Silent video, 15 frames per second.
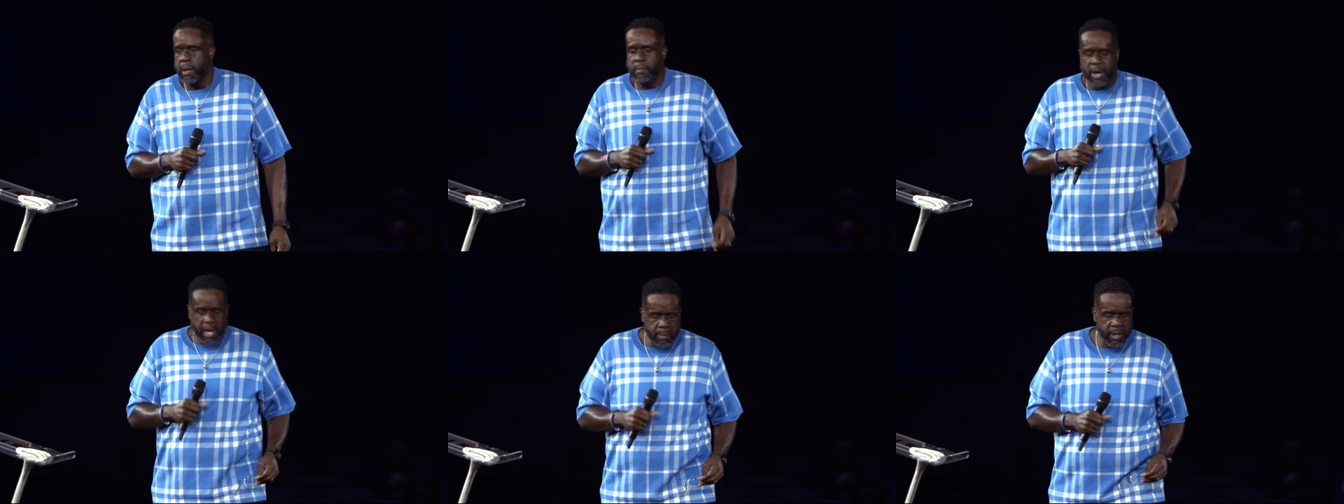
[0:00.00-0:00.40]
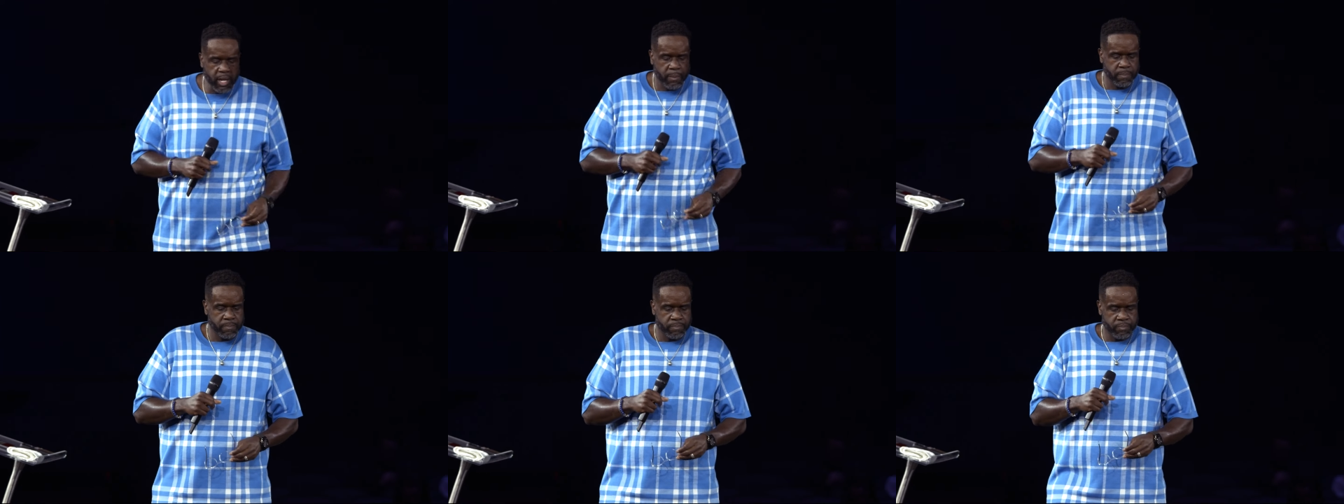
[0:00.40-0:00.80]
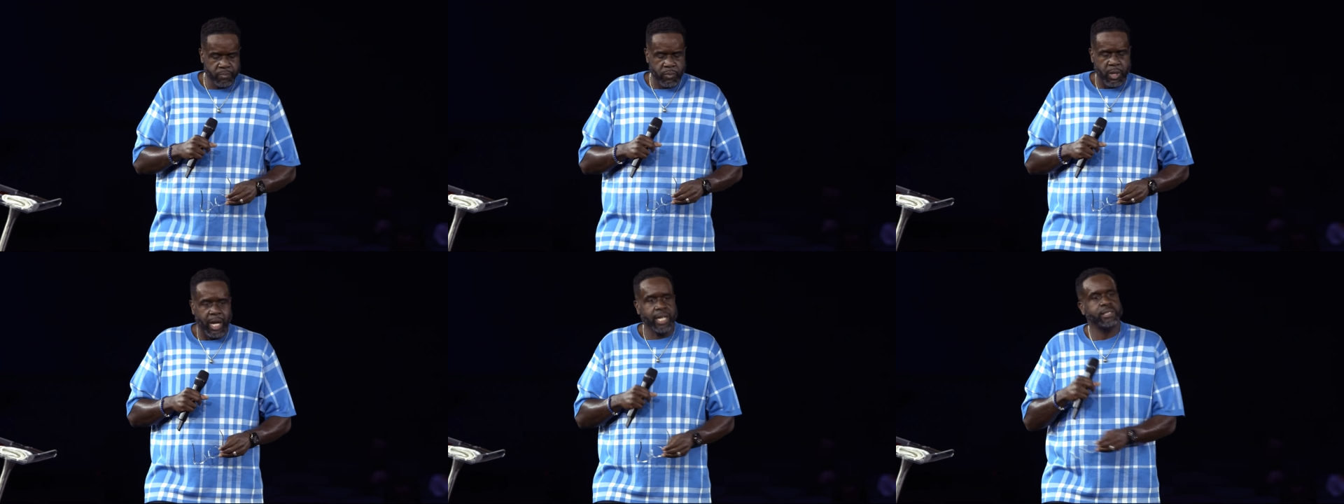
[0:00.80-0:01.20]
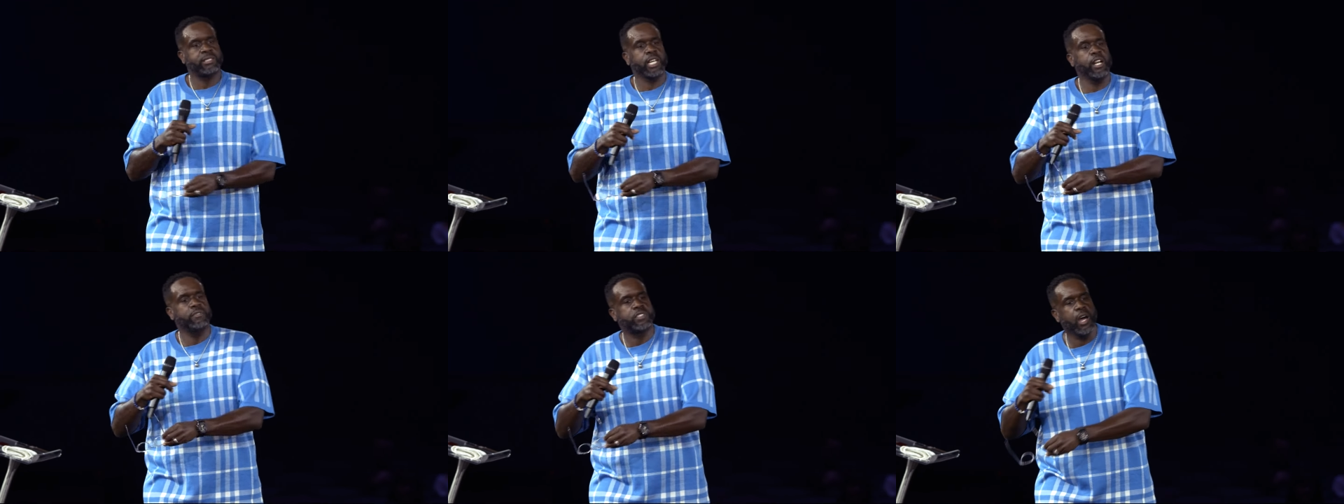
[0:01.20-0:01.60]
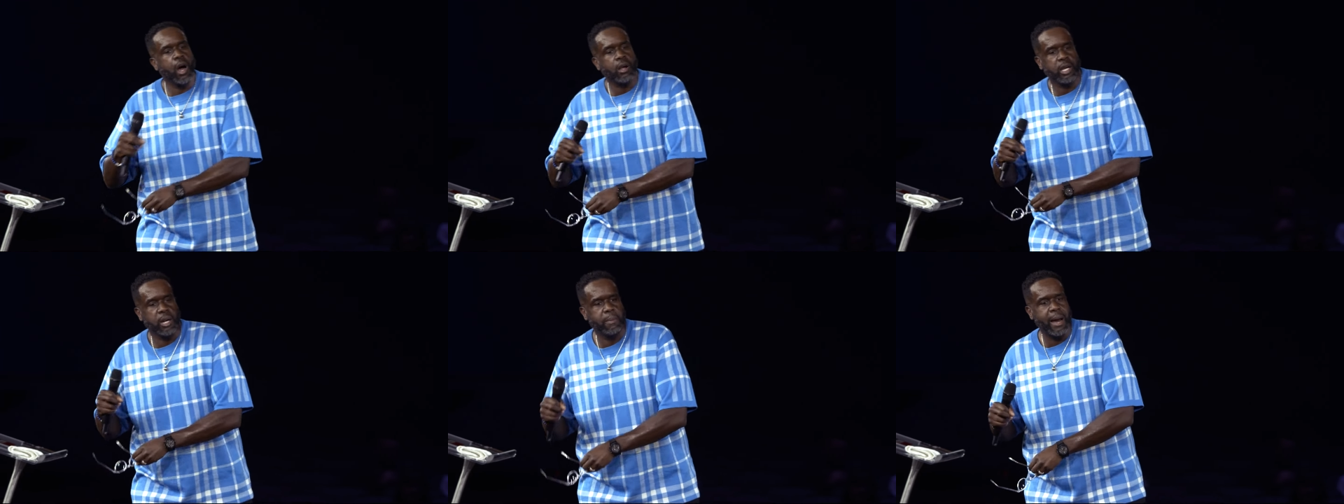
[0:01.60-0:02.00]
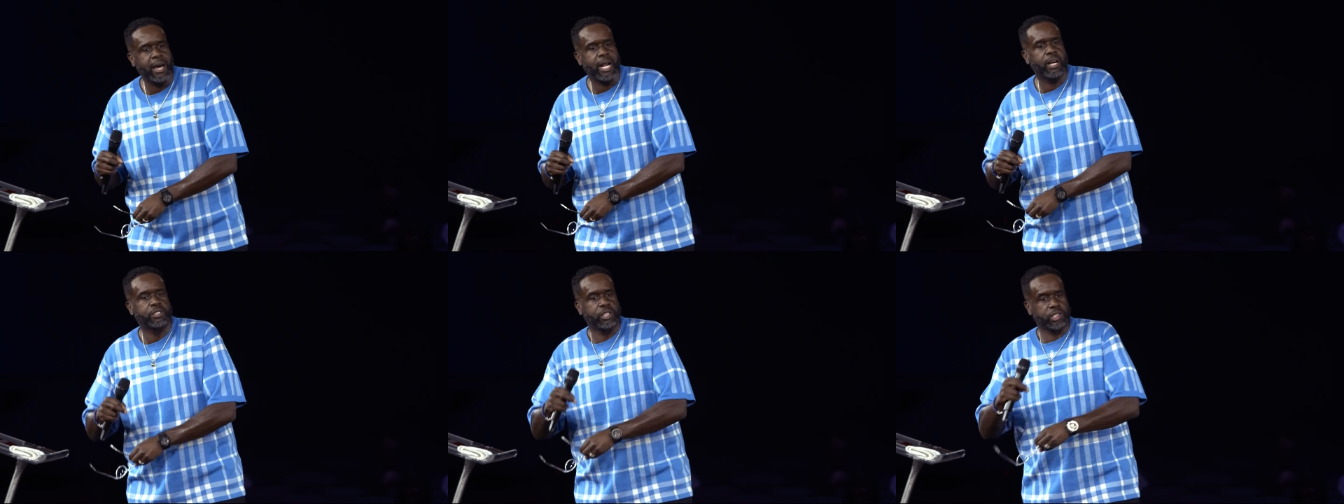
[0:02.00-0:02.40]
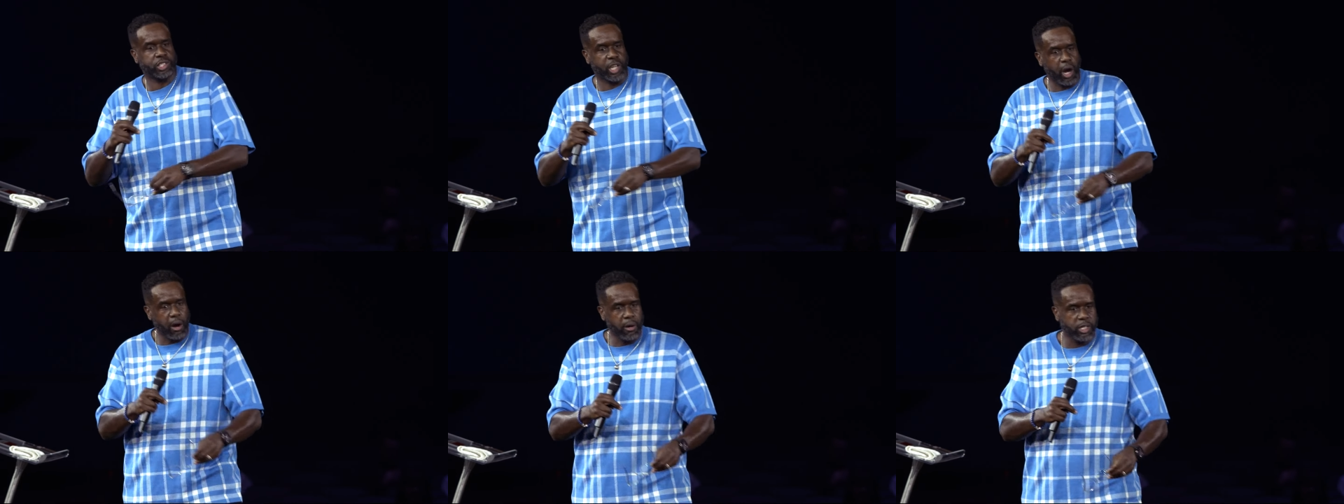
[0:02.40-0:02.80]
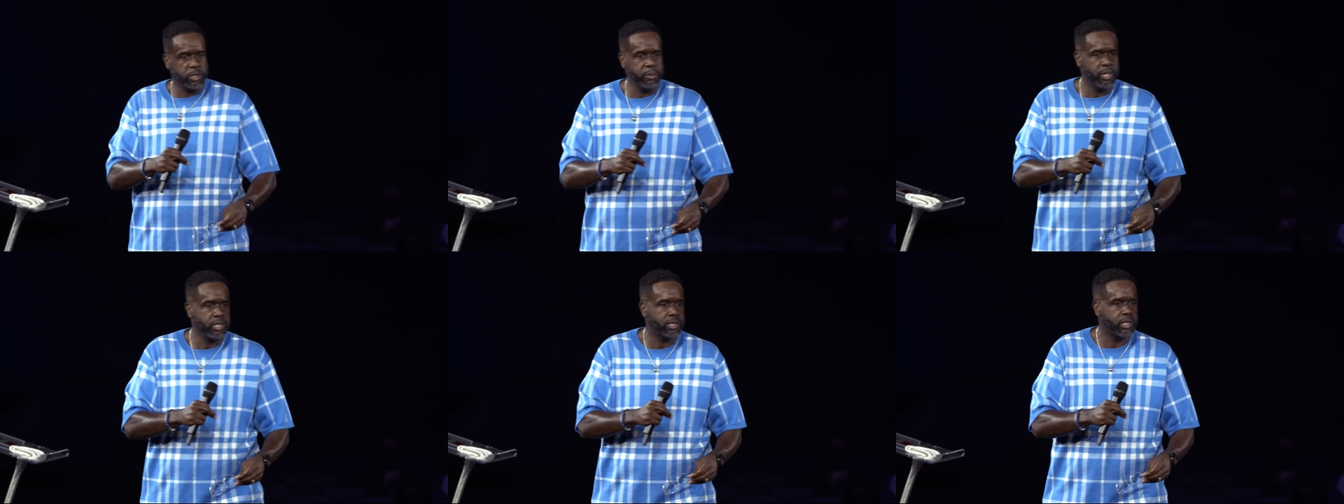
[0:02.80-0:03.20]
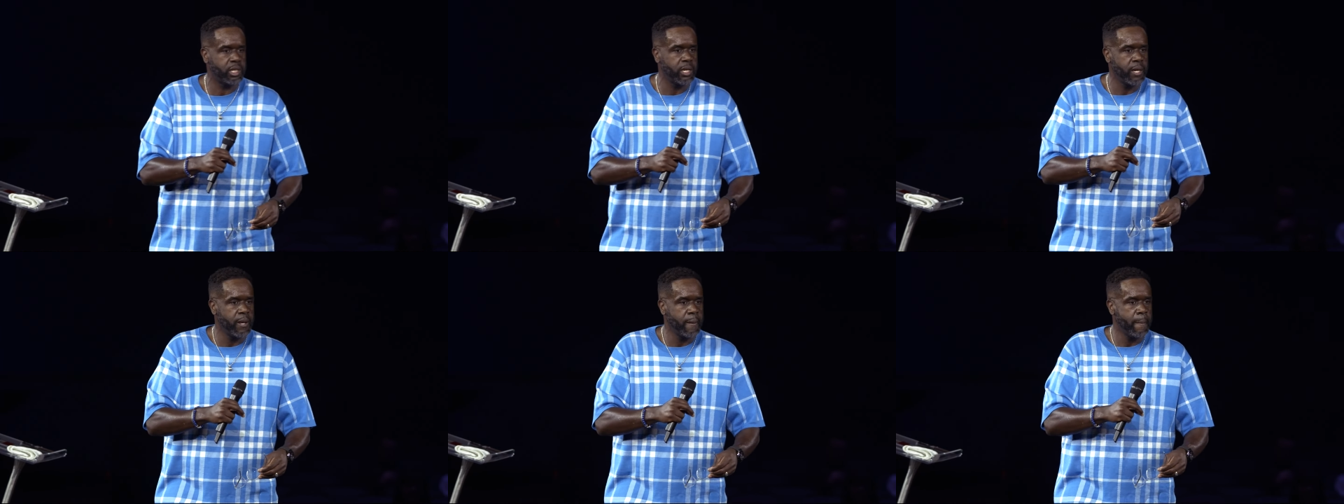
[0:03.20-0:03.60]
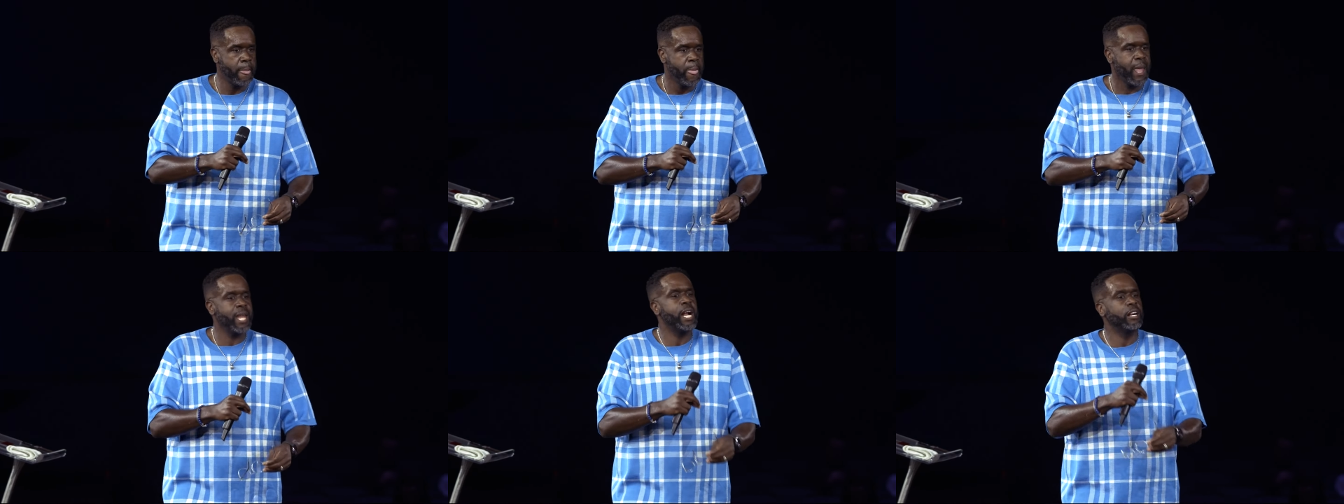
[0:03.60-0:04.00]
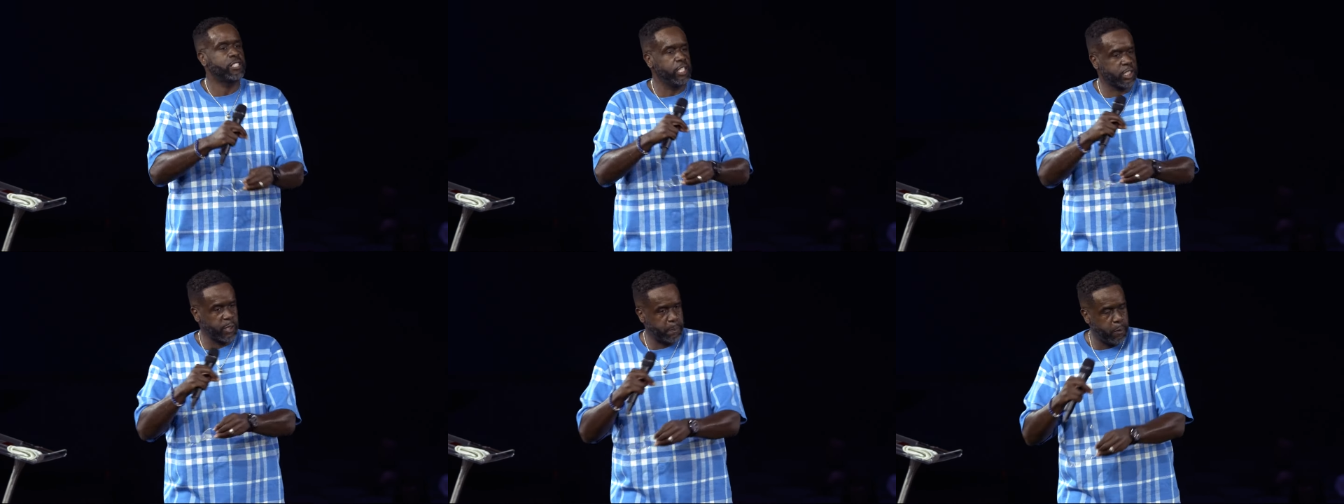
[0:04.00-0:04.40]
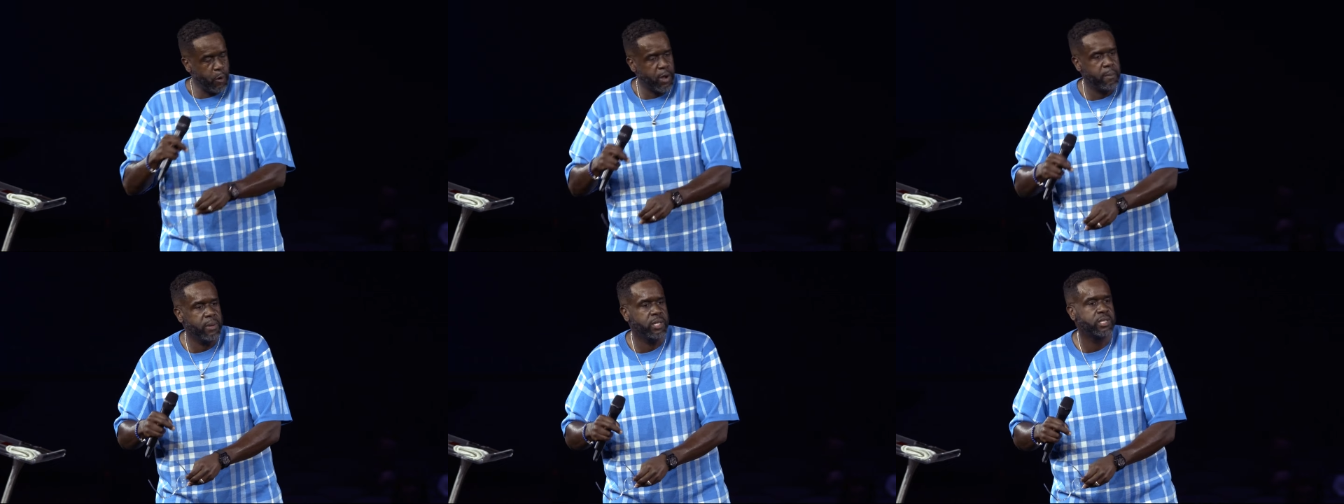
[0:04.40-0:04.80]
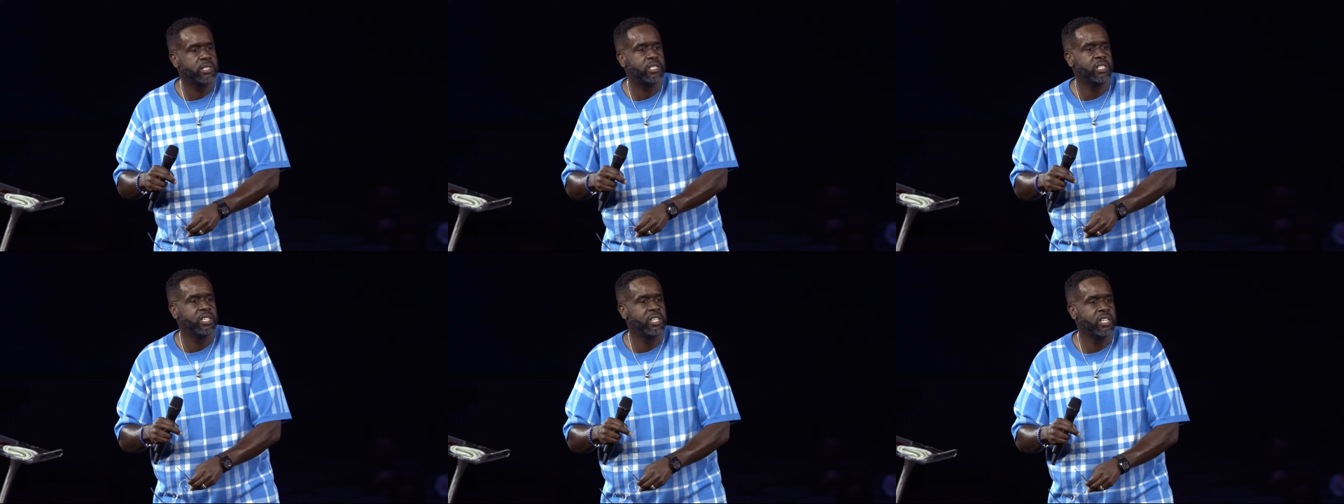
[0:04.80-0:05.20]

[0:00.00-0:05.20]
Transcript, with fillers: Maybe instead of talking about our discouragements and our disappointments,